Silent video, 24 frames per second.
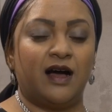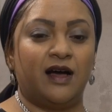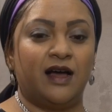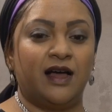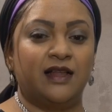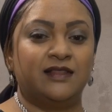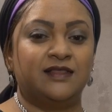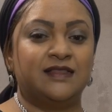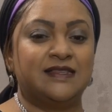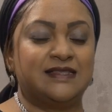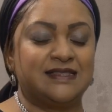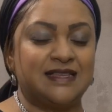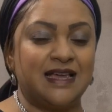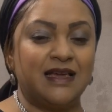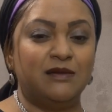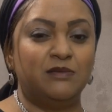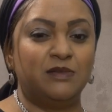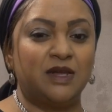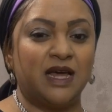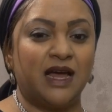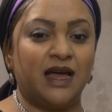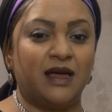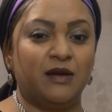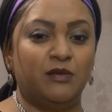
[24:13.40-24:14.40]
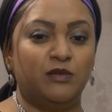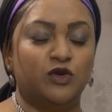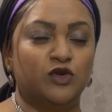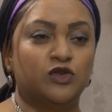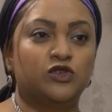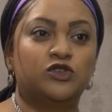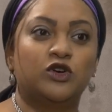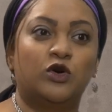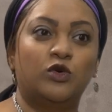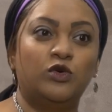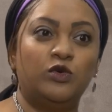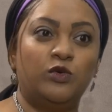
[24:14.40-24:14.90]
at the same time,
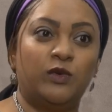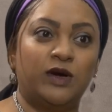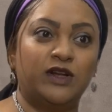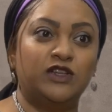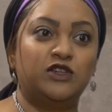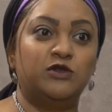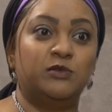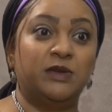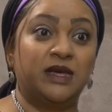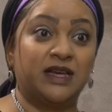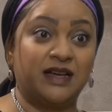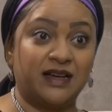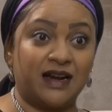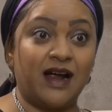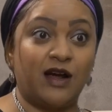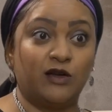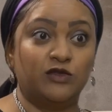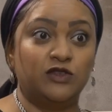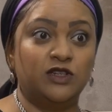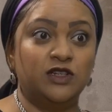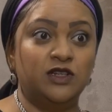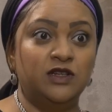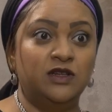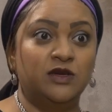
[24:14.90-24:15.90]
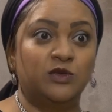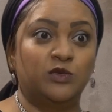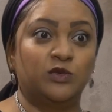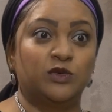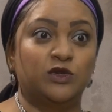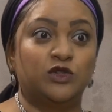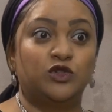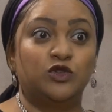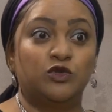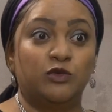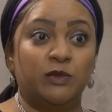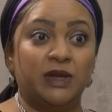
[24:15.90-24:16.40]
you don't want to be crowded
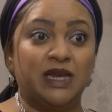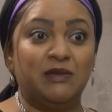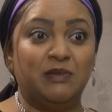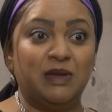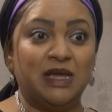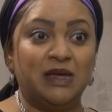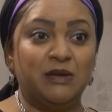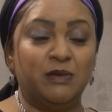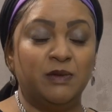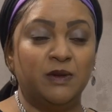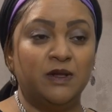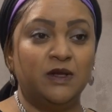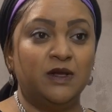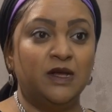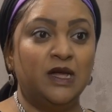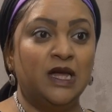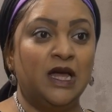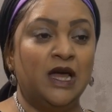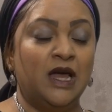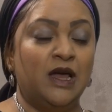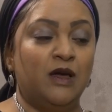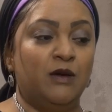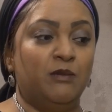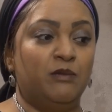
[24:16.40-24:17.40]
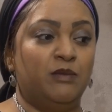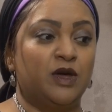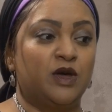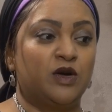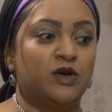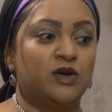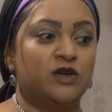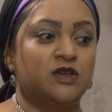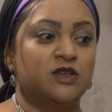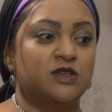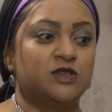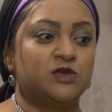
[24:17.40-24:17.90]
with too many people,
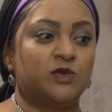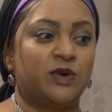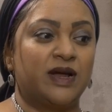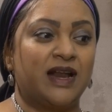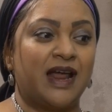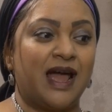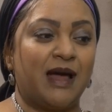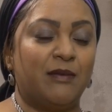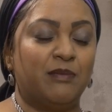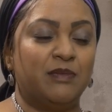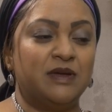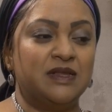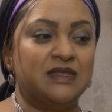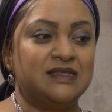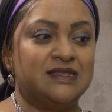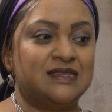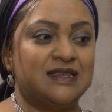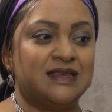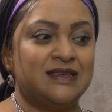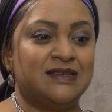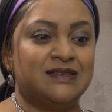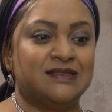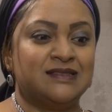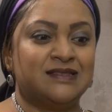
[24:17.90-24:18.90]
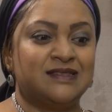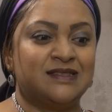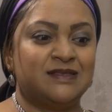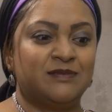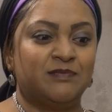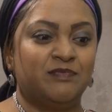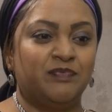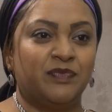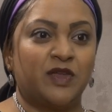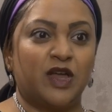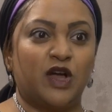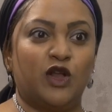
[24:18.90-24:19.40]
because what happens is
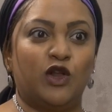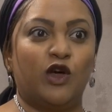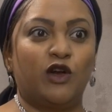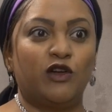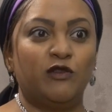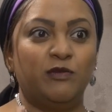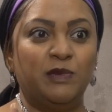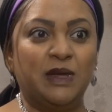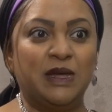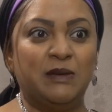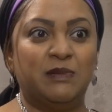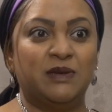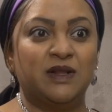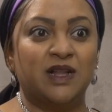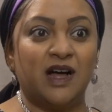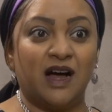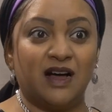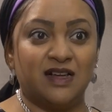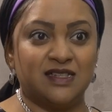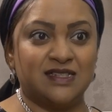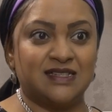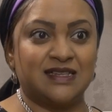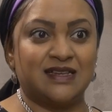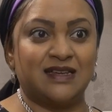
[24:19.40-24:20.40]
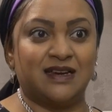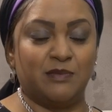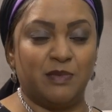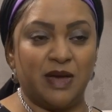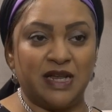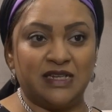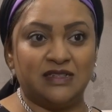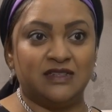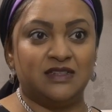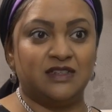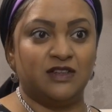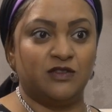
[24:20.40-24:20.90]
a lot of people ask
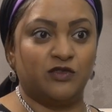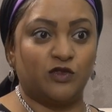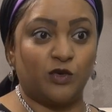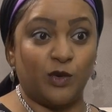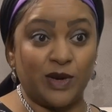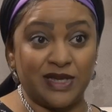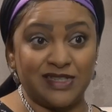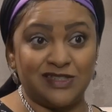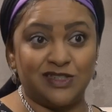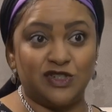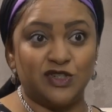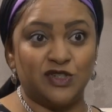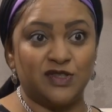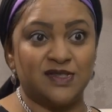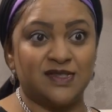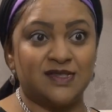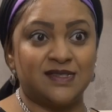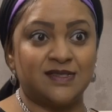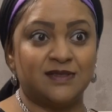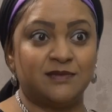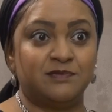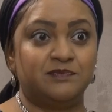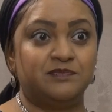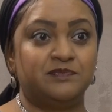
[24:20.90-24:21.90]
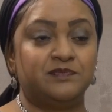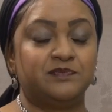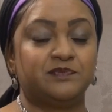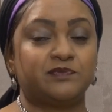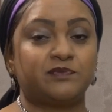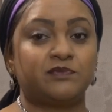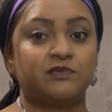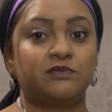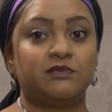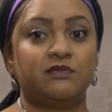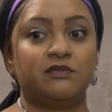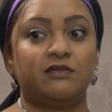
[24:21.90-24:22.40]
repetitive questions,
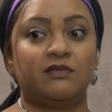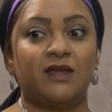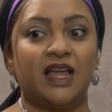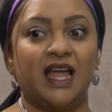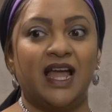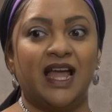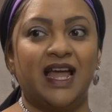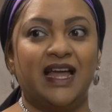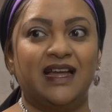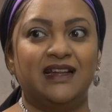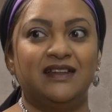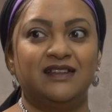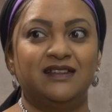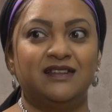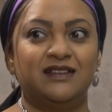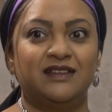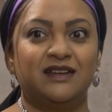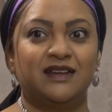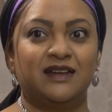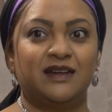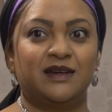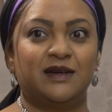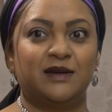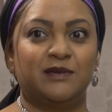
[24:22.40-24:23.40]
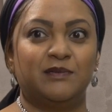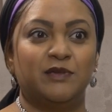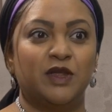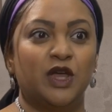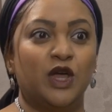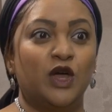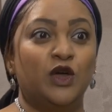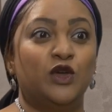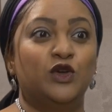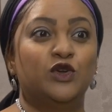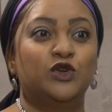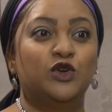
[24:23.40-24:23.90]
and
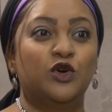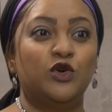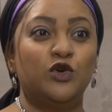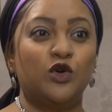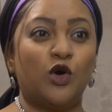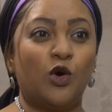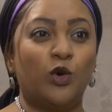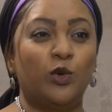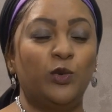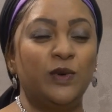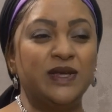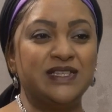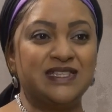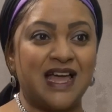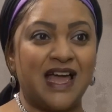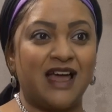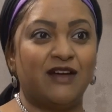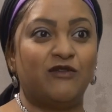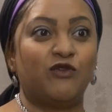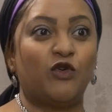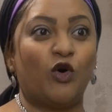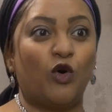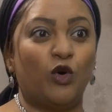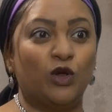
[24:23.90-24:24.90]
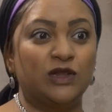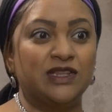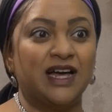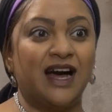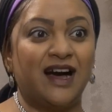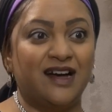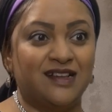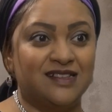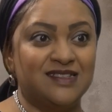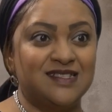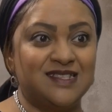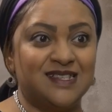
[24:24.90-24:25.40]
you don't always have all the
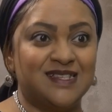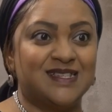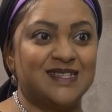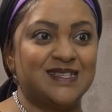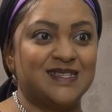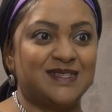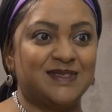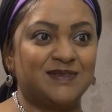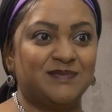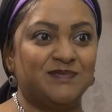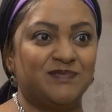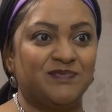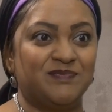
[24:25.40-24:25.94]
answers.